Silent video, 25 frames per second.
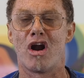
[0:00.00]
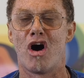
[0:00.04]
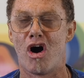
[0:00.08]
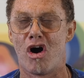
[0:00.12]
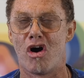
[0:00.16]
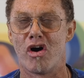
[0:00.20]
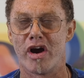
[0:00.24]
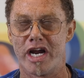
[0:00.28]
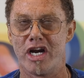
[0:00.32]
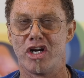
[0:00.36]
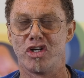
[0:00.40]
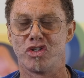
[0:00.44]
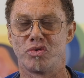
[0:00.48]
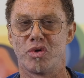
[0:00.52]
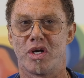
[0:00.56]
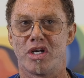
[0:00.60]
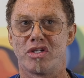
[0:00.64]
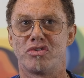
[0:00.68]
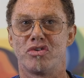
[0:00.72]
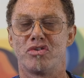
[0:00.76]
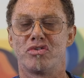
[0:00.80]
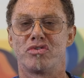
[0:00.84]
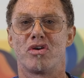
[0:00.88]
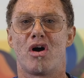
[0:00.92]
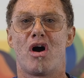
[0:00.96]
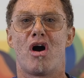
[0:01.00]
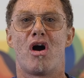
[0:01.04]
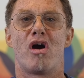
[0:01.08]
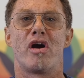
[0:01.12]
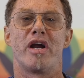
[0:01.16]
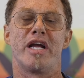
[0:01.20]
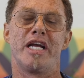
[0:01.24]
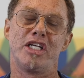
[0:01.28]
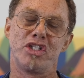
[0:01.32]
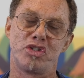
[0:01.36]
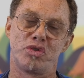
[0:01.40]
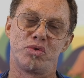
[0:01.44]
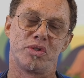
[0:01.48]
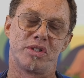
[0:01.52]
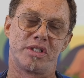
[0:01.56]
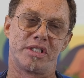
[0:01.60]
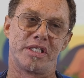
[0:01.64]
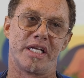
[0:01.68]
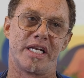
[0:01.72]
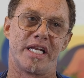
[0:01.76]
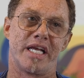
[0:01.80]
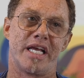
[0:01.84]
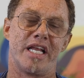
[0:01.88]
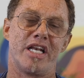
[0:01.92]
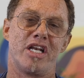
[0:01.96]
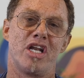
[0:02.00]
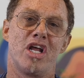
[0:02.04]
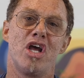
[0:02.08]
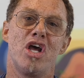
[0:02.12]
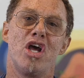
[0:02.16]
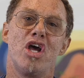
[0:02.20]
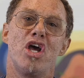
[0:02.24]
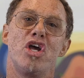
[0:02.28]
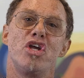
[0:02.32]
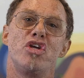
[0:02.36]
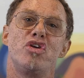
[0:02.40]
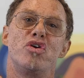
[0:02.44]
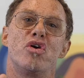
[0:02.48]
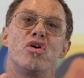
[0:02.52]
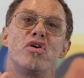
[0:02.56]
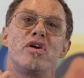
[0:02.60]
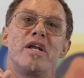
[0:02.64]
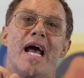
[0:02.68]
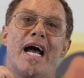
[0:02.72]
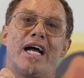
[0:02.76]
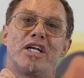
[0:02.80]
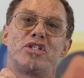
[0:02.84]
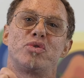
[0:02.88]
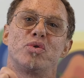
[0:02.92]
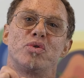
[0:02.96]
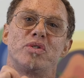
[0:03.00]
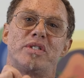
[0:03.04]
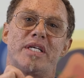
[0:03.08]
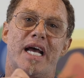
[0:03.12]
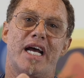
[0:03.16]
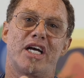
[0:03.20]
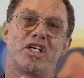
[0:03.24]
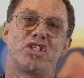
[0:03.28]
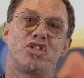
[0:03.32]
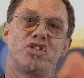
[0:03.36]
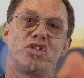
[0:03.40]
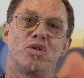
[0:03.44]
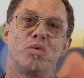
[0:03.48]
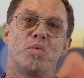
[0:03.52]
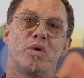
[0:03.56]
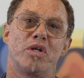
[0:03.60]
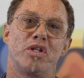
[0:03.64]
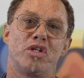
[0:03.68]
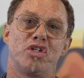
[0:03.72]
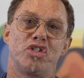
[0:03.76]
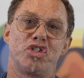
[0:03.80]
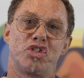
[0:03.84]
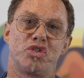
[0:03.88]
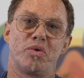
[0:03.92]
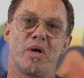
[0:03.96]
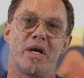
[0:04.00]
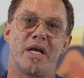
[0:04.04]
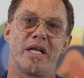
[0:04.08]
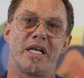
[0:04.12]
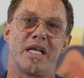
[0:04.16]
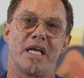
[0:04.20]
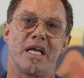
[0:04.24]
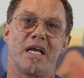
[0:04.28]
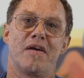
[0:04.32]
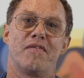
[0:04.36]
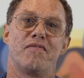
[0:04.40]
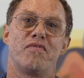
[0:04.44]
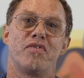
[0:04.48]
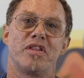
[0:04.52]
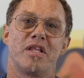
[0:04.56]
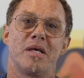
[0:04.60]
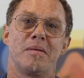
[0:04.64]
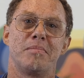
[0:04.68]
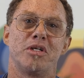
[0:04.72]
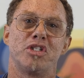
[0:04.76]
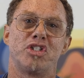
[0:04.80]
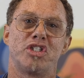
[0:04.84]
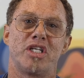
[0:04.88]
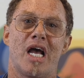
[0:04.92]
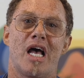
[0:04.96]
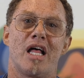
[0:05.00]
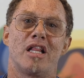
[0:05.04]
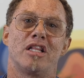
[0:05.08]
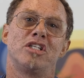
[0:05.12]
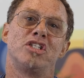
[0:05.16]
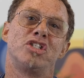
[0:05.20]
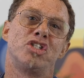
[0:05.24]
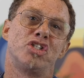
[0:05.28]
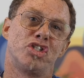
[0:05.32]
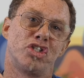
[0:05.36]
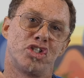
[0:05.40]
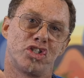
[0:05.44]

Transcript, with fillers: all hairdressers are interested in your natural texture when they're straightening it. For them, the challenge is